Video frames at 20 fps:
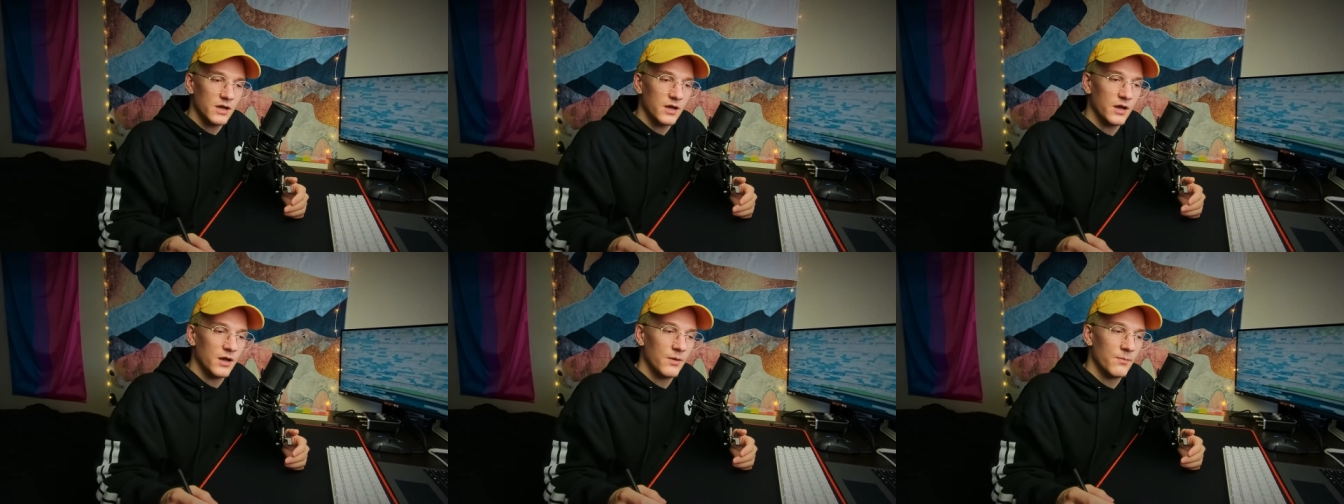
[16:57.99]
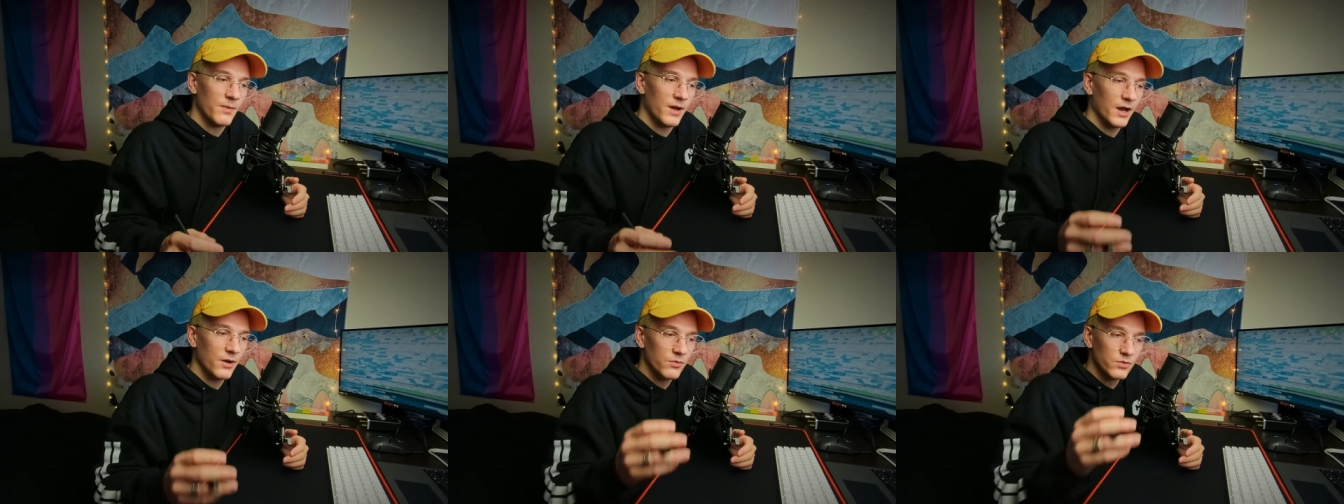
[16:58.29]

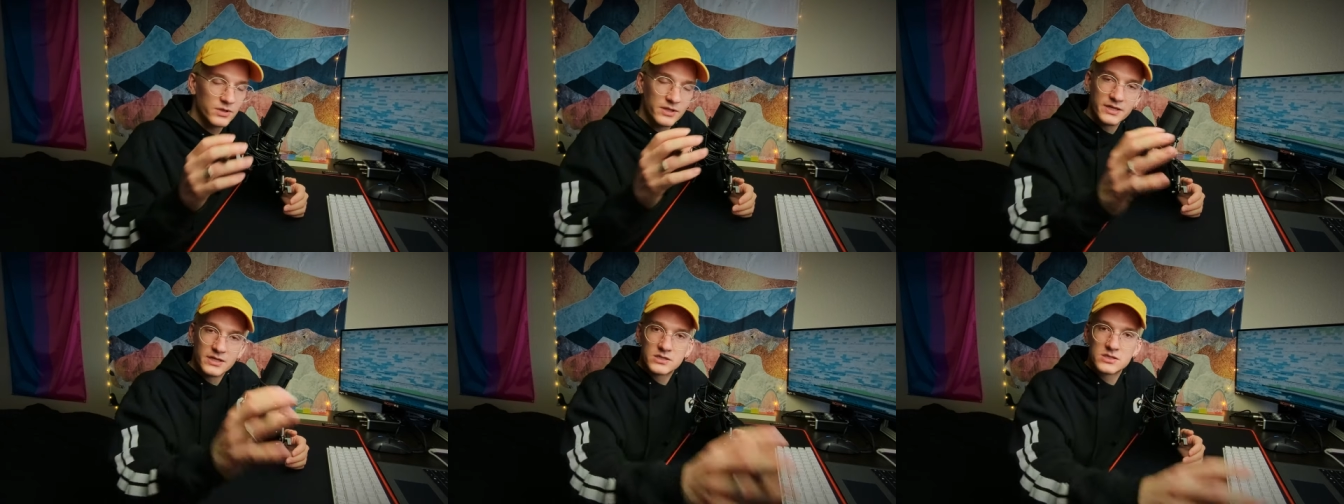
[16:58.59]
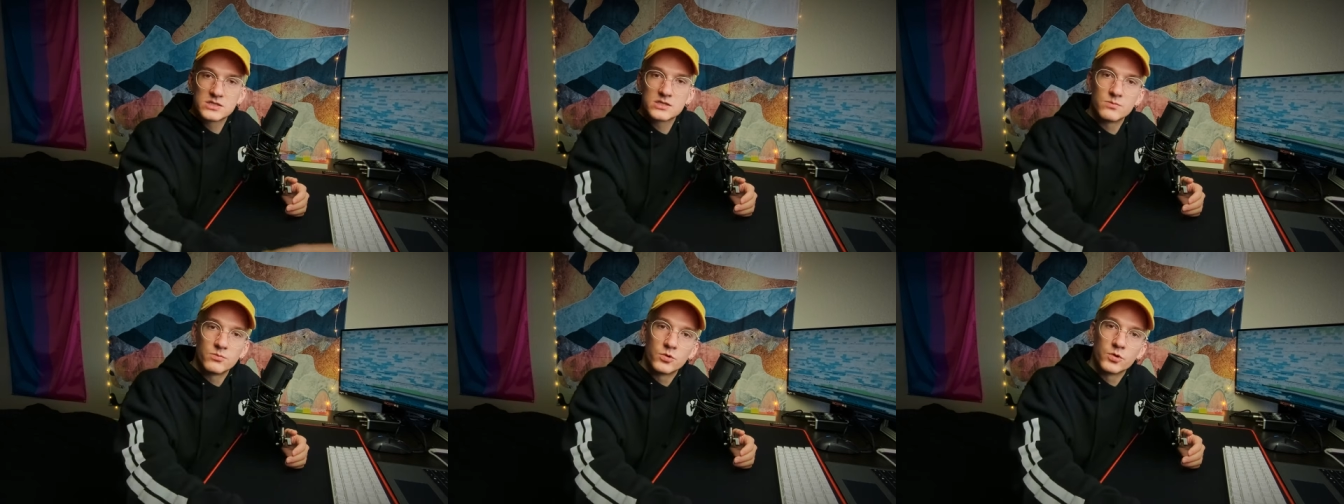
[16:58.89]
I will link
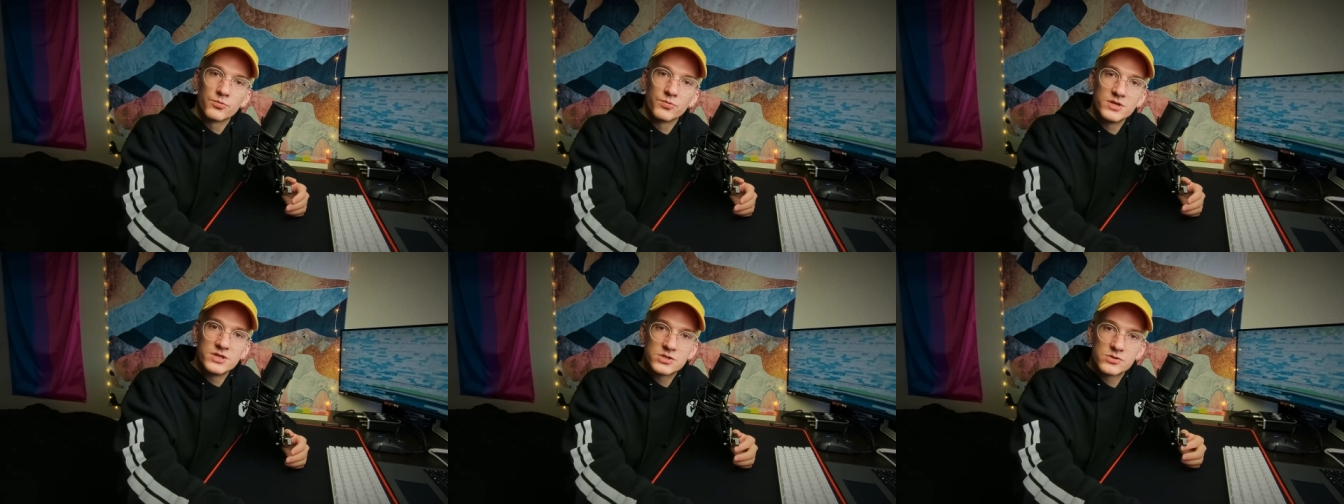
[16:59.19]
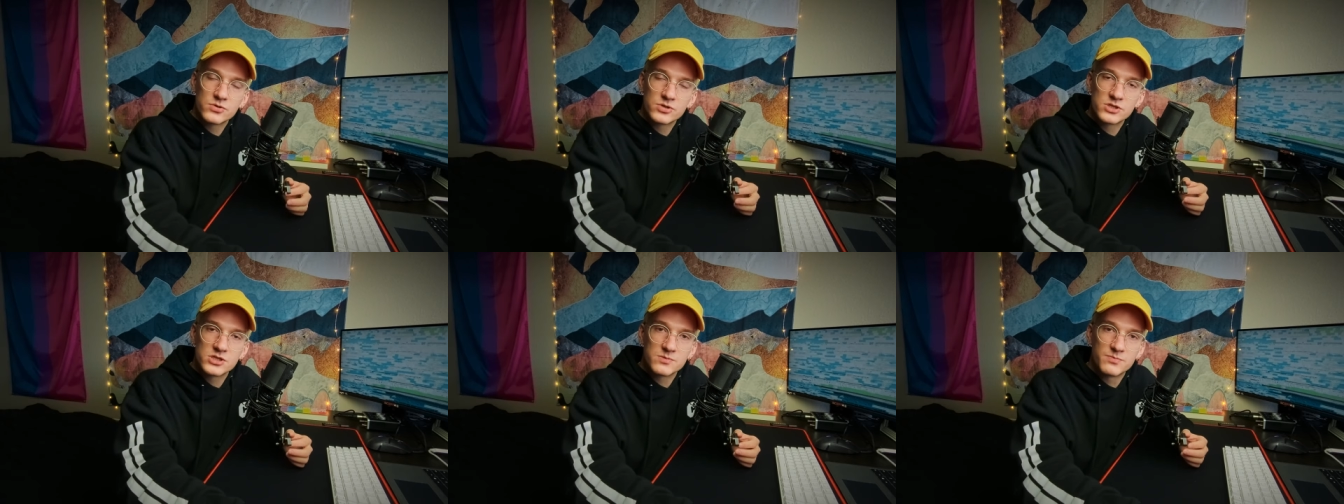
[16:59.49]
to some more
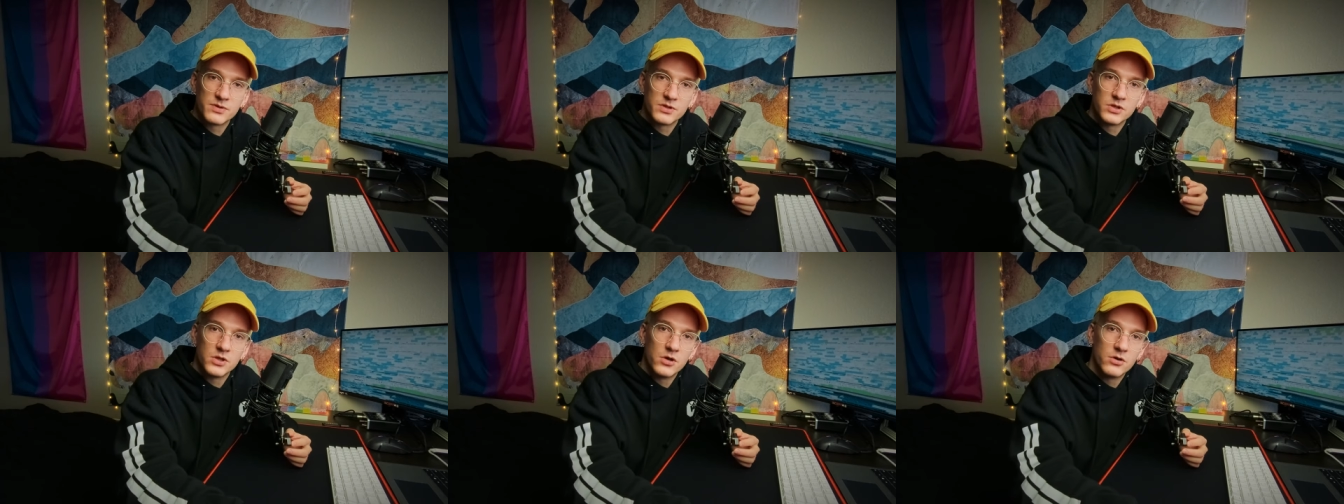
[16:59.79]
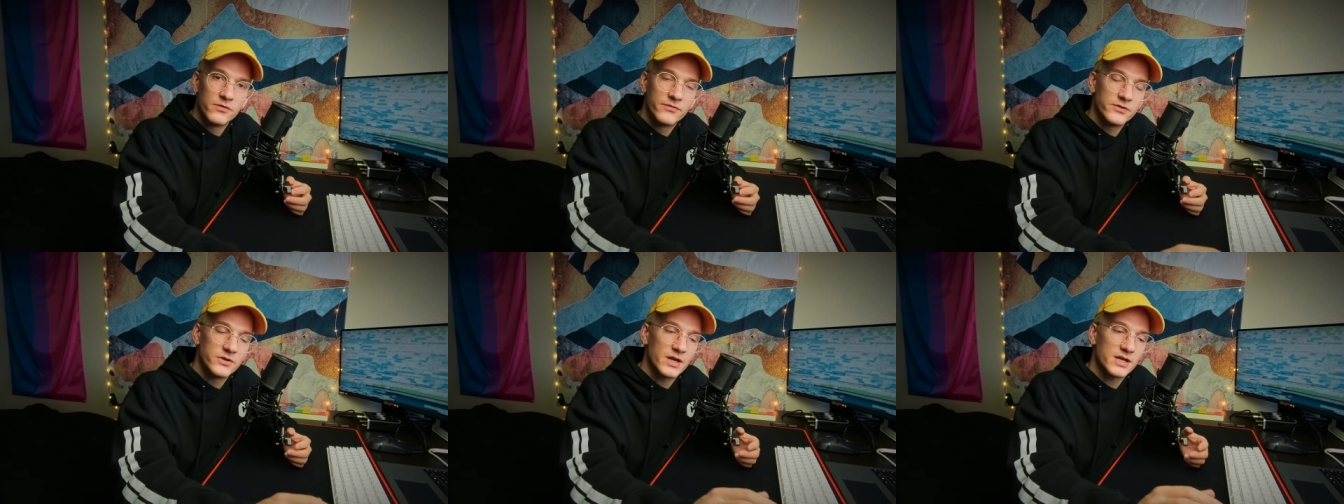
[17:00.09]
resources
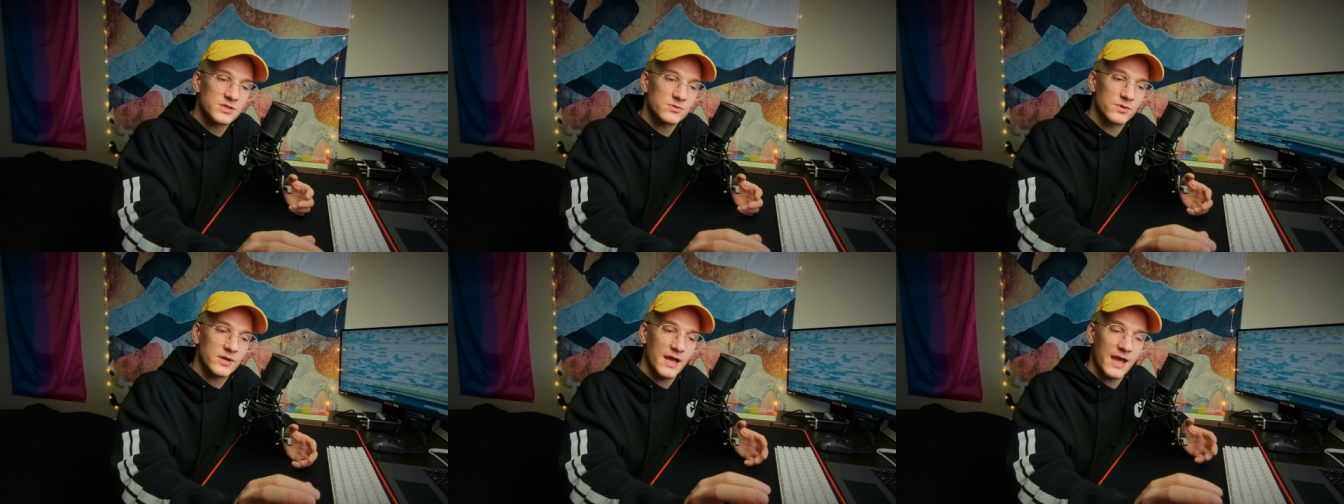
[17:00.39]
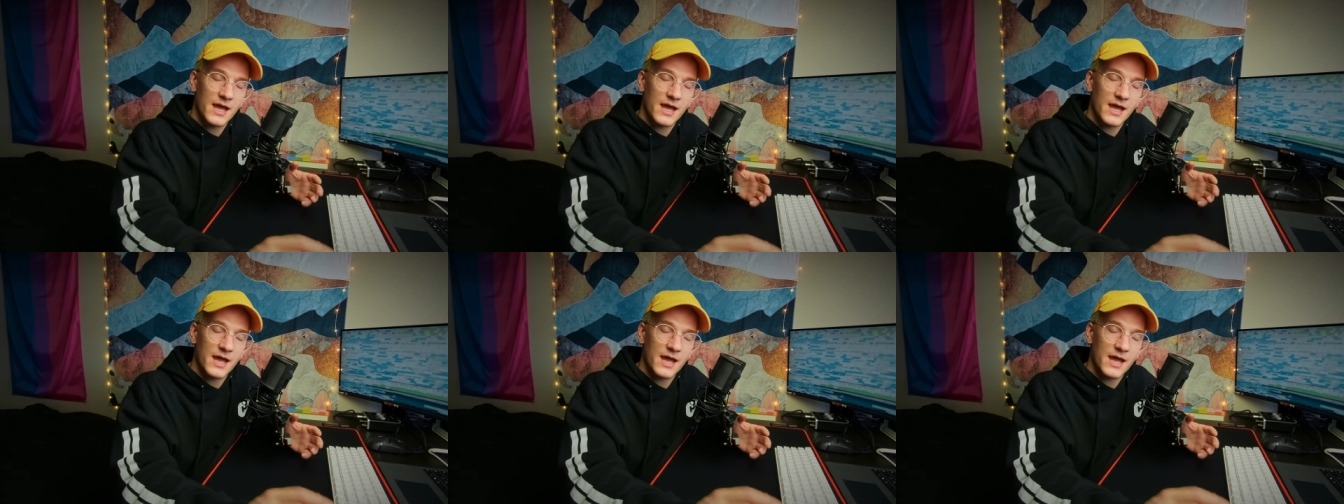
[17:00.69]
below if you guys want